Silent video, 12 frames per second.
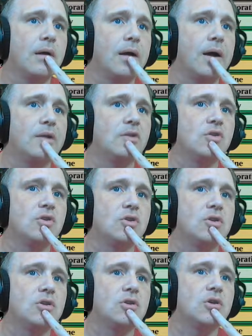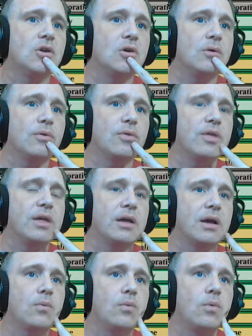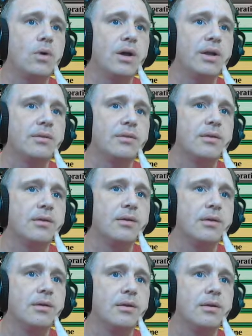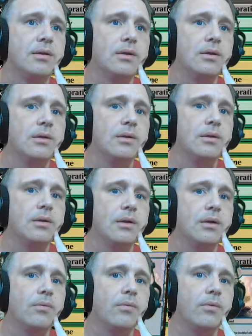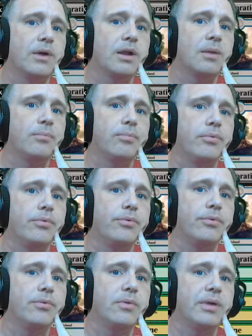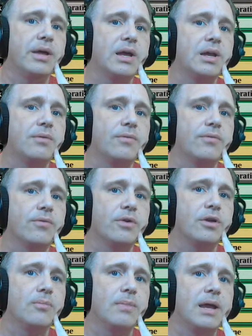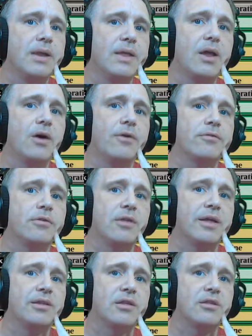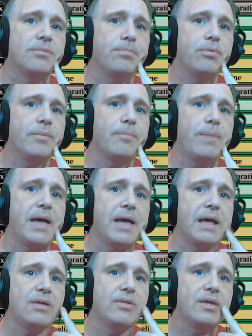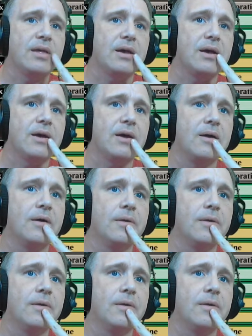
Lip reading: I don't think I want... We'll get a blue land for Domain. That also lets us pay the